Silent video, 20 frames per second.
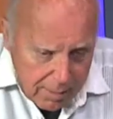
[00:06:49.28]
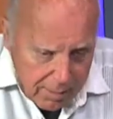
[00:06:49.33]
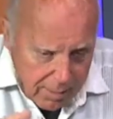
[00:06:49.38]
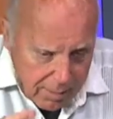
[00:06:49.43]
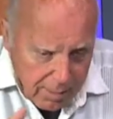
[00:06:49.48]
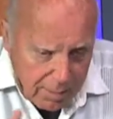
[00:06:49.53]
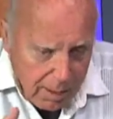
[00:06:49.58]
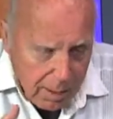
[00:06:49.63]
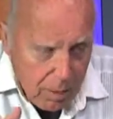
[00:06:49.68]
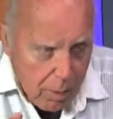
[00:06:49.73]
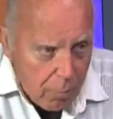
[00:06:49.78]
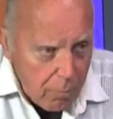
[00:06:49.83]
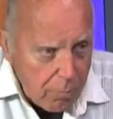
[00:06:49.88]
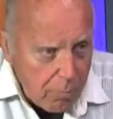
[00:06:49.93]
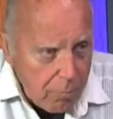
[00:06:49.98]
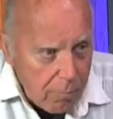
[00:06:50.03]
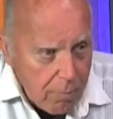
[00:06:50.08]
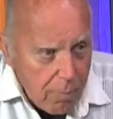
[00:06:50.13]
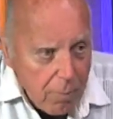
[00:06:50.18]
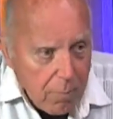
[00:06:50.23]
Now,
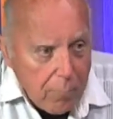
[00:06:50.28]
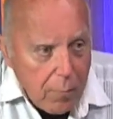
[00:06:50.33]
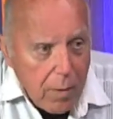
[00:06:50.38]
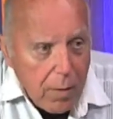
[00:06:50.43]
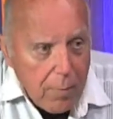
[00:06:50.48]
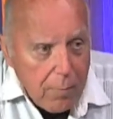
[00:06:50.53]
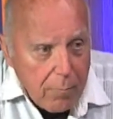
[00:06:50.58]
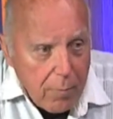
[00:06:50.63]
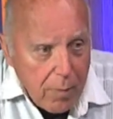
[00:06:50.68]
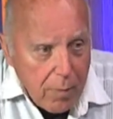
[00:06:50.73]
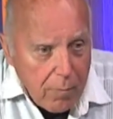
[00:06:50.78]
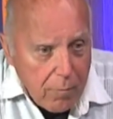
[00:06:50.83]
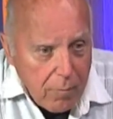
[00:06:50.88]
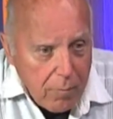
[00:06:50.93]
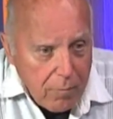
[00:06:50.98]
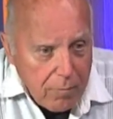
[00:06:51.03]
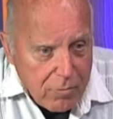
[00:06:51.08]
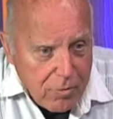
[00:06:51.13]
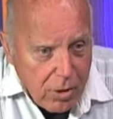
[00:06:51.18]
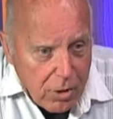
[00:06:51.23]

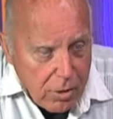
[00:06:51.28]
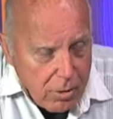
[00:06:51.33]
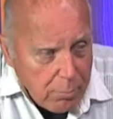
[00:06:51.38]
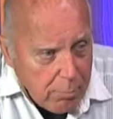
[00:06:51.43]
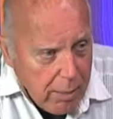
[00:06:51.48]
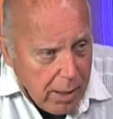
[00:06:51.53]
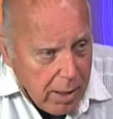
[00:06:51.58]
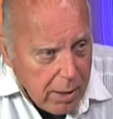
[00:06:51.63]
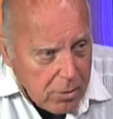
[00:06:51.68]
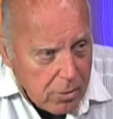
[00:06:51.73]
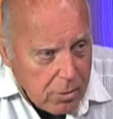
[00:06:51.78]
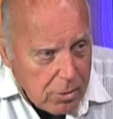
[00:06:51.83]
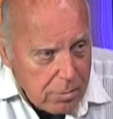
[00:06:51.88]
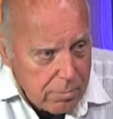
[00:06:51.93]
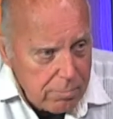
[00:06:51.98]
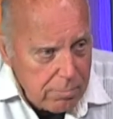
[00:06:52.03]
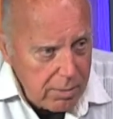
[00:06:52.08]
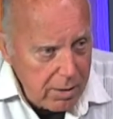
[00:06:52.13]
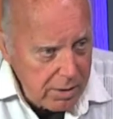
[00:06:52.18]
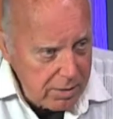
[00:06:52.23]
dark matter
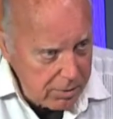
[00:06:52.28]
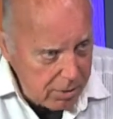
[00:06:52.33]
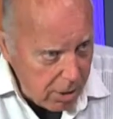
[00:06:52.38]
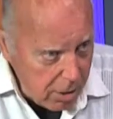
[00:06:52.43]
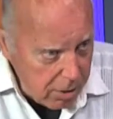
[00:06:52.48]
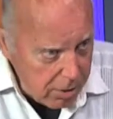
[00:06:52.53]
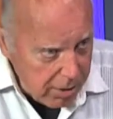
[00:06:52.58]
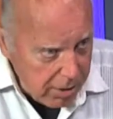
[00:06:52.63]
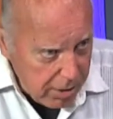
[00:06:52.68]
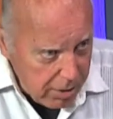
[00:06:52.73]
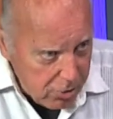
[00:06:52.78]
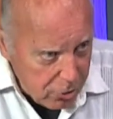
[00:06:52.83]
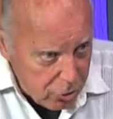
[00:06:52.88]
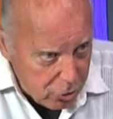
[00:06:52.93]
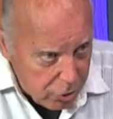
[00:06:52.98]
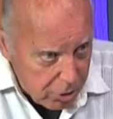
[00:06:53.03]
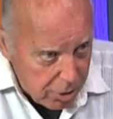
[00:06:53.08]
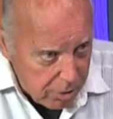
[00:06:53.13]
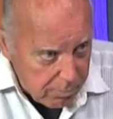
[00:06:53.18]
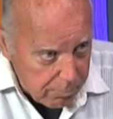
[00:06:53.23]
and dark
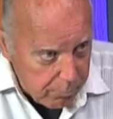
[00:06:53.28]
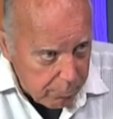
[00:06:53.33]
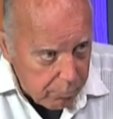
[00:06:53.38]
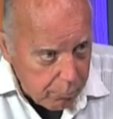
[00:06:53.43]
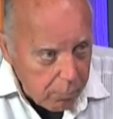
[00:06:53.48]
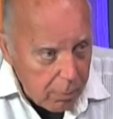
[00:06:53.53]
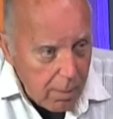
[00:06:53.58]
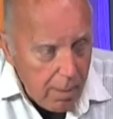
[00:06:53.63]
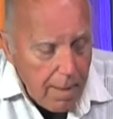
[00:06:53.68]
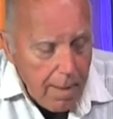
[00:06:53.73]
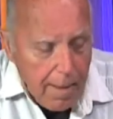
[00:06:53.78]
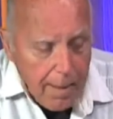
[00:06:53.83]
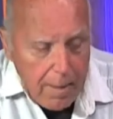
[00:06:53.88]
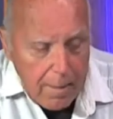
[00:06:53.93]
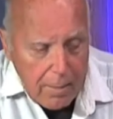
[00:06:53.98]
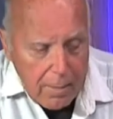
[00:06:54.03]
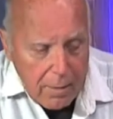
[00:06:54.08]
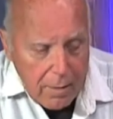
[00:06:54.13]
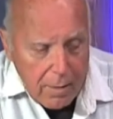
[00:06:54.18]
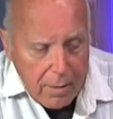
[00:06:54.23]
energy.
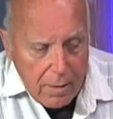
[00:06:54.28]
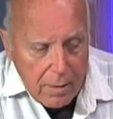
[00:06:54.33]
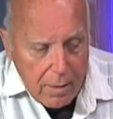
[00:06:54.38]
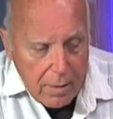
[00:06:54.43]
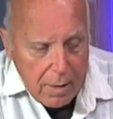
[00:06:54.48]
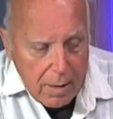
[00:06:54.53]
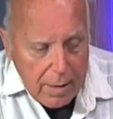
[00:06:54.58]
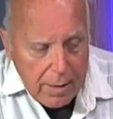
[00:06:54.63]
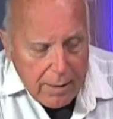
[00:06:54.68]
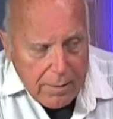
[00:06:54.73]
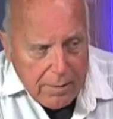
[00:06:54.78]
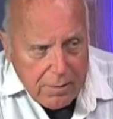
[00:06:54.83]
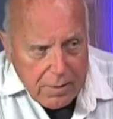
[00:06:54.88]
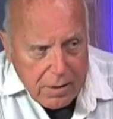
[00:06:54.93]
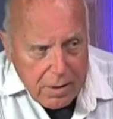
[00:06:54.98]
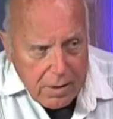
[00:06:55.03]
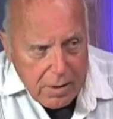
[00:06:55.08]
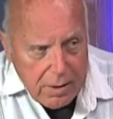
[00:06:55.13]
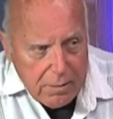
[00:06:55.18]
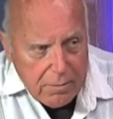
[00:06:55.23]

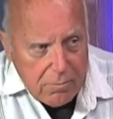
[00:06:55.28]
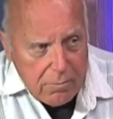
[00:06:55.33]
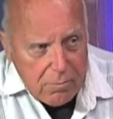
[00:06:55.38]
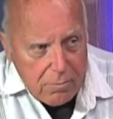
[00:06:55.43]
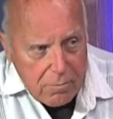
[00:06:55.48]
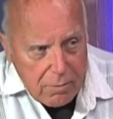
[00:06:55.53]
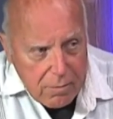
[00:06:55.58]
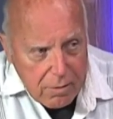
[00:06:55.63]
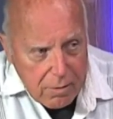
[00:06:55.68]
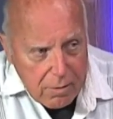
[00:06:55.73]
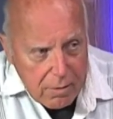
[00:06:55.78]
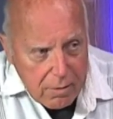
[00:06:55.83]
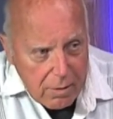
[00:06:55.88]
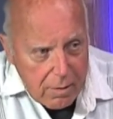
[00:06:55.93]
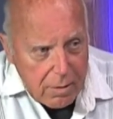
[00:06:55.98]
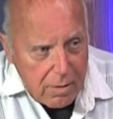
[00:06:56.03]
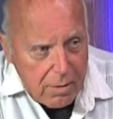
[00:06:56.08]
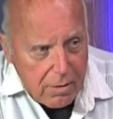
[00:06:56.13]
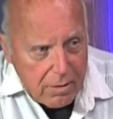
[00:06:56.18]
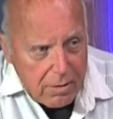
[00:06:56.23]
Einstein,
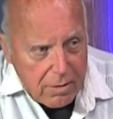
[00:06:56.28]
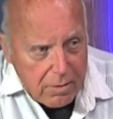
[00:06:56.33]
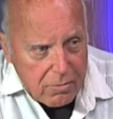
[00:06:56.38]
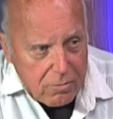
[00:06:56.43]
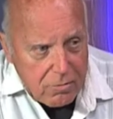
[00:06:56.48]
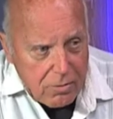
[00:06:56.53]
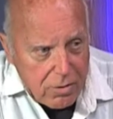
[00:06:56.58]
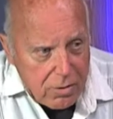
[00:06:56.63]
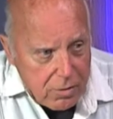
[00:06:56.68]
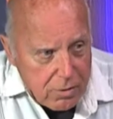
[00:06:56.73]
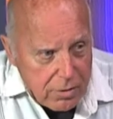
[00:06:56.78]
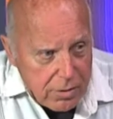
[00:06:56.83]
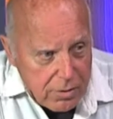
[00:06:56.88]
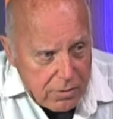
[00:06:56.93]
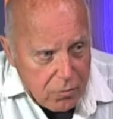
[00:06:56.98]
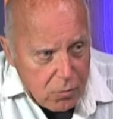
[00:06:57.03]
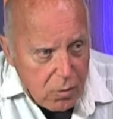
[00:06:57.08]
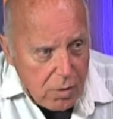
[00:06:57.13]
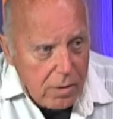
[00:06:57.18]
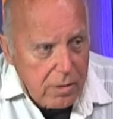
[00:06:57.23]
in his theory
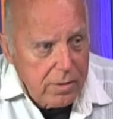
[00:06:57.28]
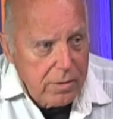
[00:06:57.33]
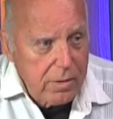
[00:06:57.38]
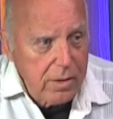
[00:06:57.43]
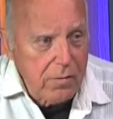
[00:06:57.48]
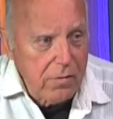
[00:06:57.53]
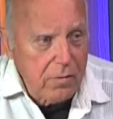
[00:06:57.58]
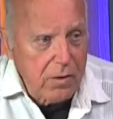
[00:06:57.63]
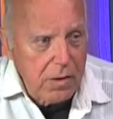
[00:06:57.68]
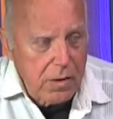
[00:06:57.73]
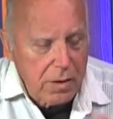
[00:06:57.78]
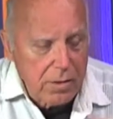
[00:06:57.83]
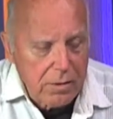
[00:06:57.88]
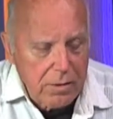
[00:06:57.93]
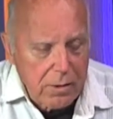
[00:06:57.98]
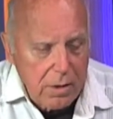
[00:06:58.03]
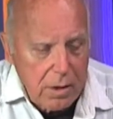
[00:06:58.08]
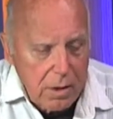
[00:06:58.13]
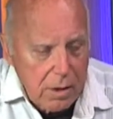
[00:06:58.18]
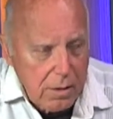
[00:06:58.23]
of relativity,
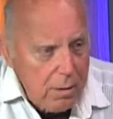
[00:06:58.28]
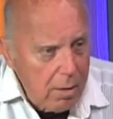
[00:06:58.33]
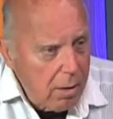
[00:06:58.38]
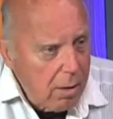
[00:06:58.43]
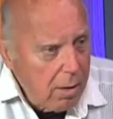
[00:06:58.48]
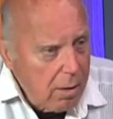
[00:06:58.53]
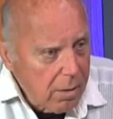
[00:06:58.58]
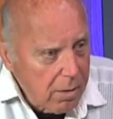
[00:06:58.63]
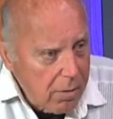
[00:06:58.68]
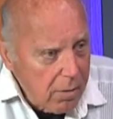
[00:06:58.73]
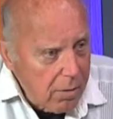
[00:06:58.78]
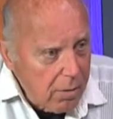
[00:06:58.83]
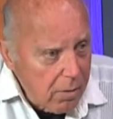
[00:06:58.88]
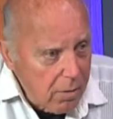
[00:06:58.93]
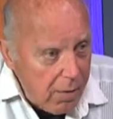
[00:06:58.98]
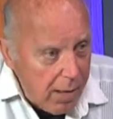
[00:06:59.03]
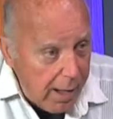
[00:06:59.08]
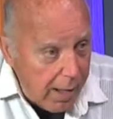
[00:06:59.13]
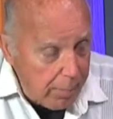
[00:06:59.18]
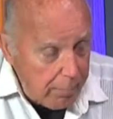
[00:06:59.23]
said
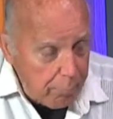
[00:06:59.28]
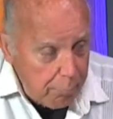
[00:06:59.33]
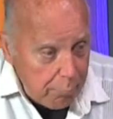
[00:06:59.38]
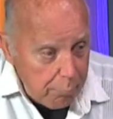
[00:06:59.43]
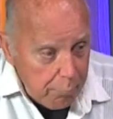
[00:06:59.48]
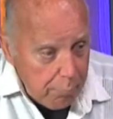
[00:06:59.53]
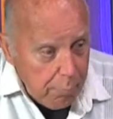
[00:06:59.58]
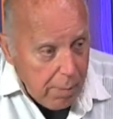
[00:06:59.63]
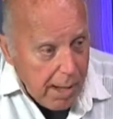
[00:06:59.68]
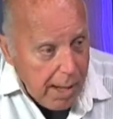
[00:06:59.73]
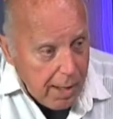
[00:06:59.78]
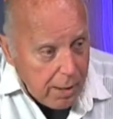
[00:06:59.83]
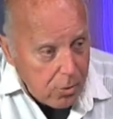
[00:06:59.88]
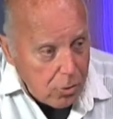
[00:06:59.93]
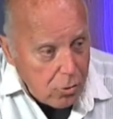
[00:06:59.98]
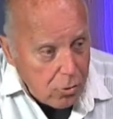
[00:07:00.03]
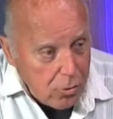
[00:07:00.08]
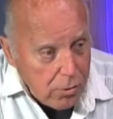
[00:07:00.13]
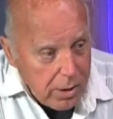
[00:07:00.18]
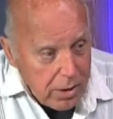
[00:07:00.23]
that
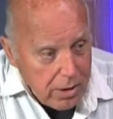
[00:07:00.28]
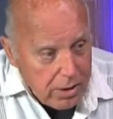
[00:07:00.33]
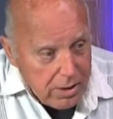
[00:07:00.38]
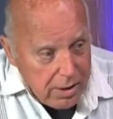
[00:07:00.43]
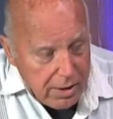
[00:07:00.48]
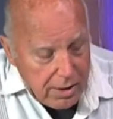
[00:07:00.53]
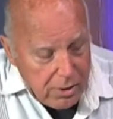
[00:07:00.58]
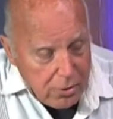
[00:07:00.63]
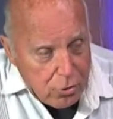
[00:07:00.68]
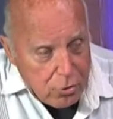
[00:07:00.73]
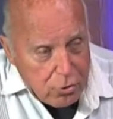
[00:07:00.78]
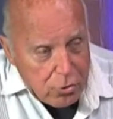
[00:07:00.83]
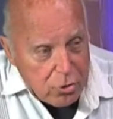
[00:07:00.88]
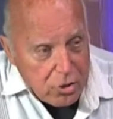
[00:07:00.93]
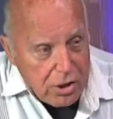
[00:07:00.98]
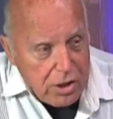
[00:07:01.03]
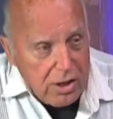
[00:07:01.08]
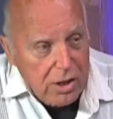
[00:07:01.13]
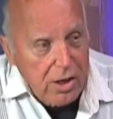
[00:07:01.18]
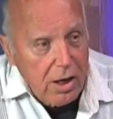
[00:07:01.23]
matter and
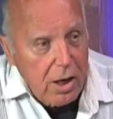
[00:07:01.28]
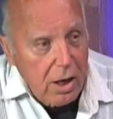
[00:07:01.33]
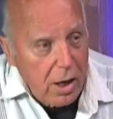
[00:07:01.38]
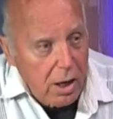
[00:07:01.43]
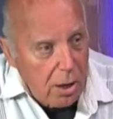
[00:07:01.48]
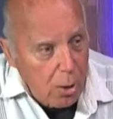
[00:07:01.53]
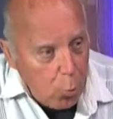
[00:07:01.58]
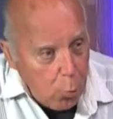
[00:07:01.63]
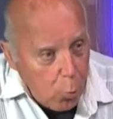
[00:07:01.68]
energy are